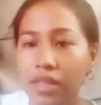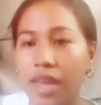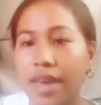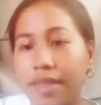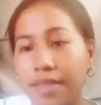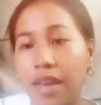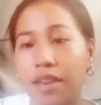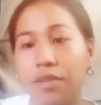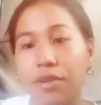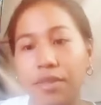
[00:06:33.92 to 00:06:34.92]
and the
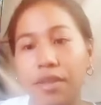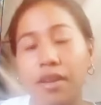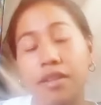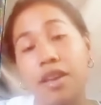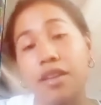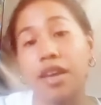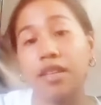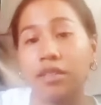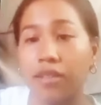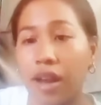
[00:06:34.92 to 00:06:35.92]

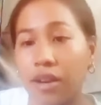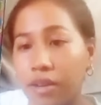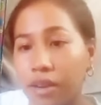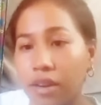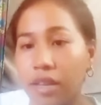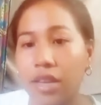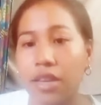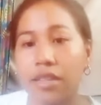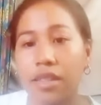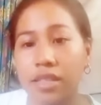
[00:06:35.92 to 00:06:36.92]
Nutcracker,
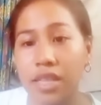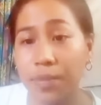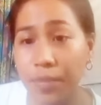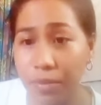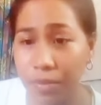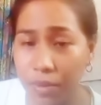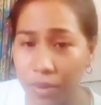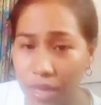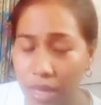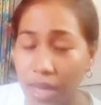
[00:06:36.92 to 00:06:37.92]
The Sleeping
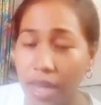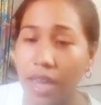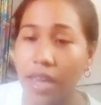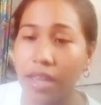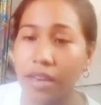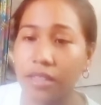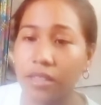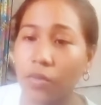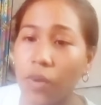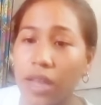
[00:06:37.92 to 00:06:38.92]
Beauty, and
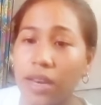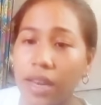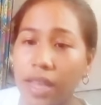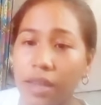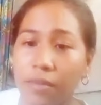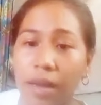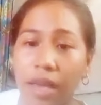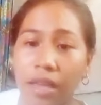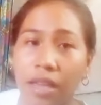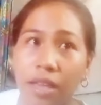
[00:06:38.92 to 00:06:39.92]
Swan Lake
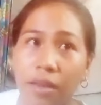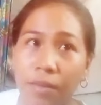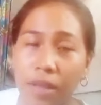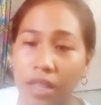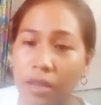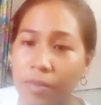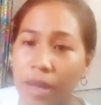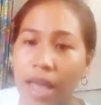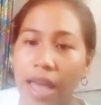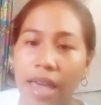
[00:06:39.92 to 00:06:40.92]
by
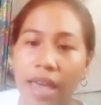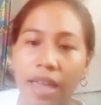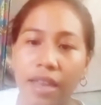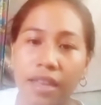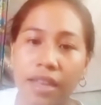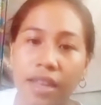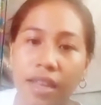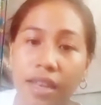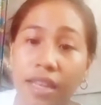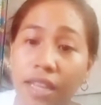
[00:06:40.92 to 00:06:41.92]
Petipa and
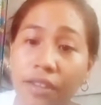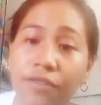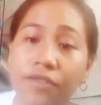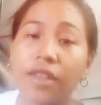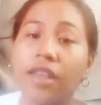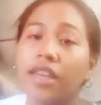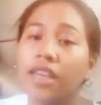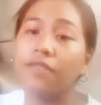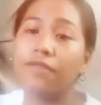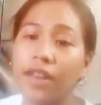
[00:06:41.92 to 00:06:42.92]
Lev
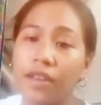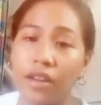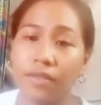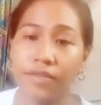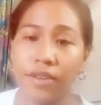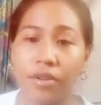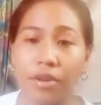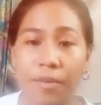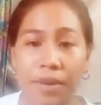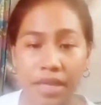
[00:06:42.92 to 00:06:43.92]
Ivanov
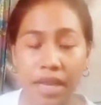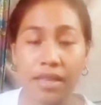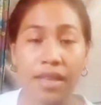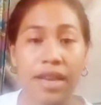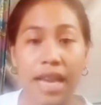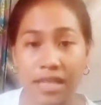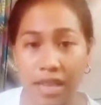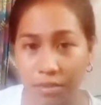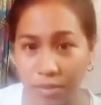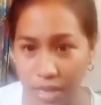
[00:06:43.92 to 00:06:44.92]
represent the
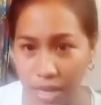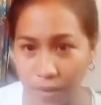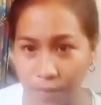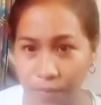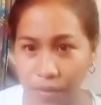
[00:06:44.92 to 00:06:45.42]
classical ballet.